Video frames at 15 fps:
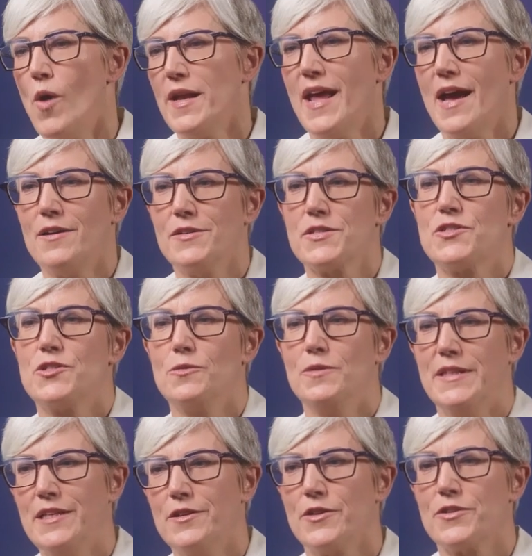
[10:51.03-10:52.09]
What else do
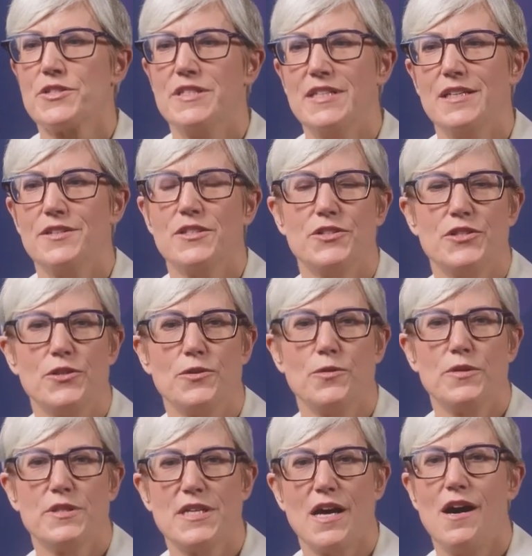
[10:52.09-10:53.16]
leaders need to
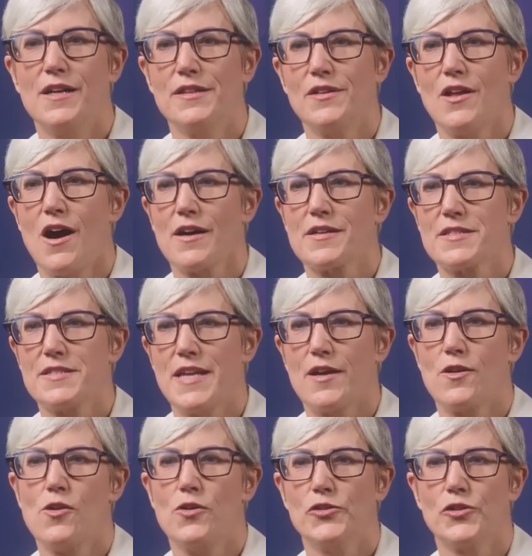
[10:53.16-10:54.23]
do to unlock
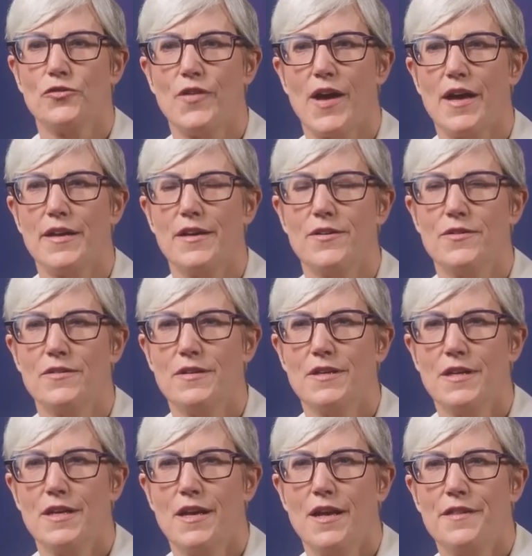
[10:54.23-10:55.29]
stakeholder value?
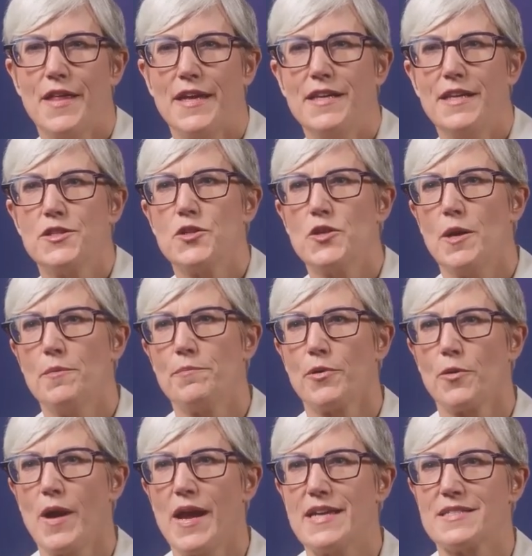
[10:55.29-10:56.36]
They need to
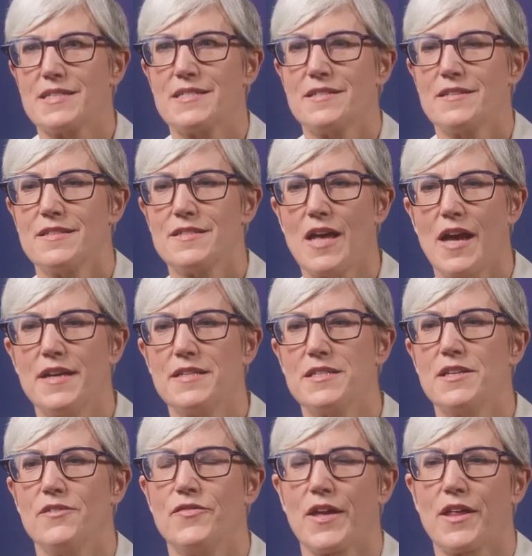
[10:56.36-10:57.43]
embrace
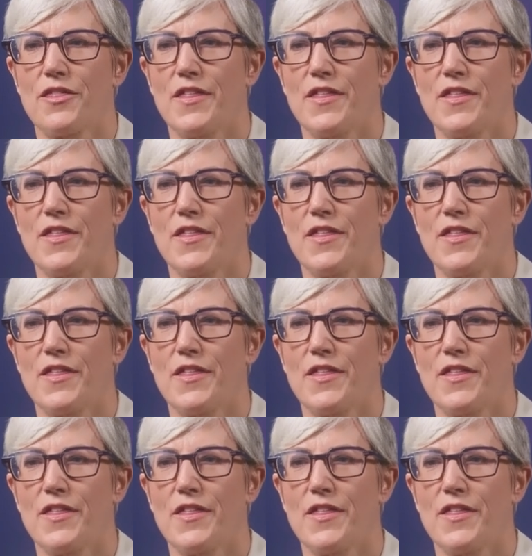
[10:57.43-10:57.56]
scientific